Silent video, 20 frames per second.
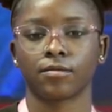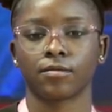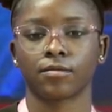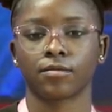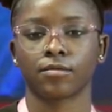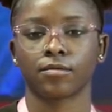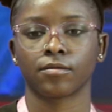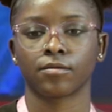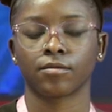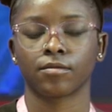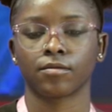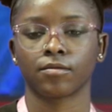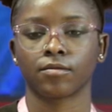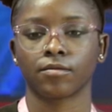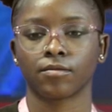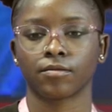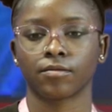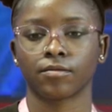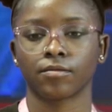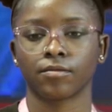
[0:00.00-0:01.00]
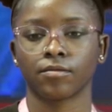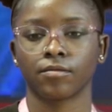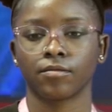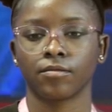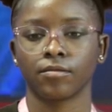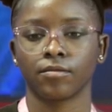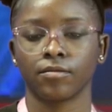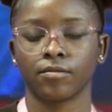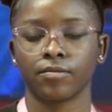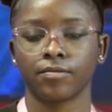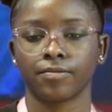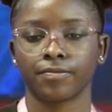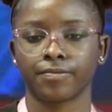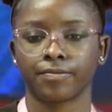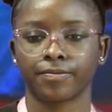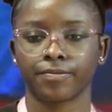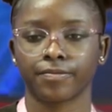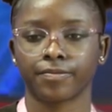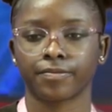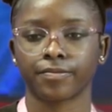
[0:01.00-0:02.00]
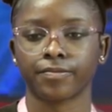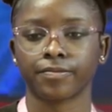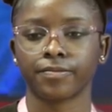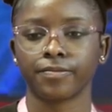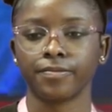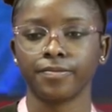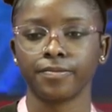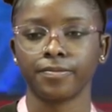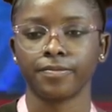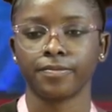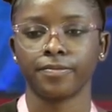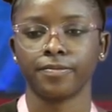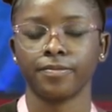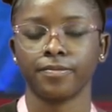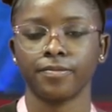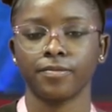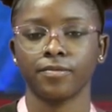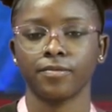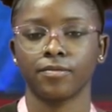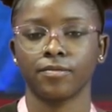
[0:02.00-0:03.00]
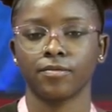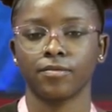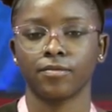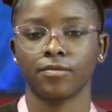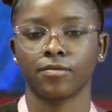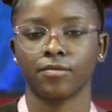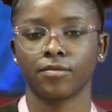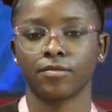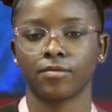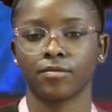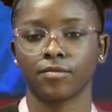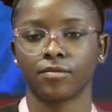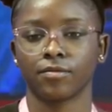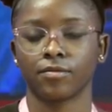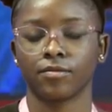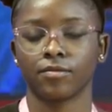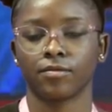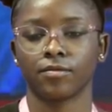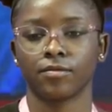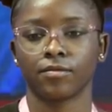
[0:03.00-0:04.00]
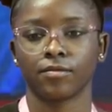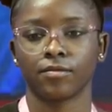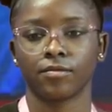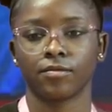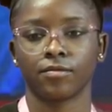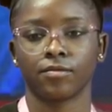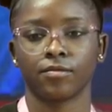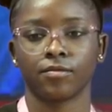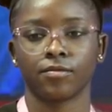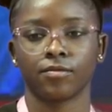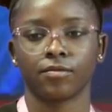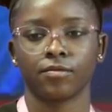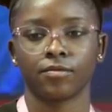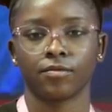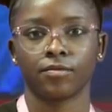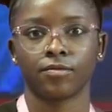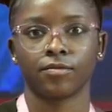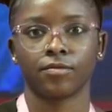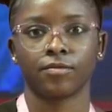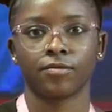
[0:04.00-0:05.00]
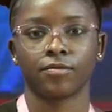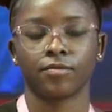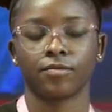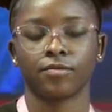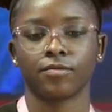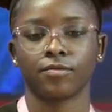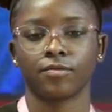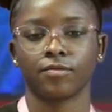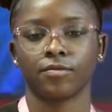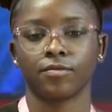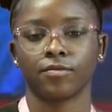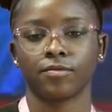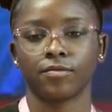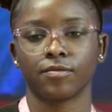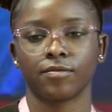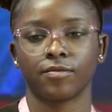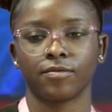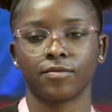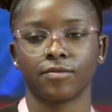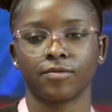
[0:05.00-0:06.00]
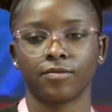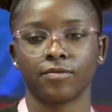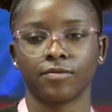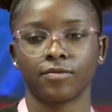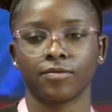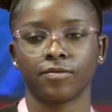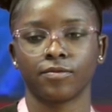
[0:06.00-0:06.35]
This person isn't speaking.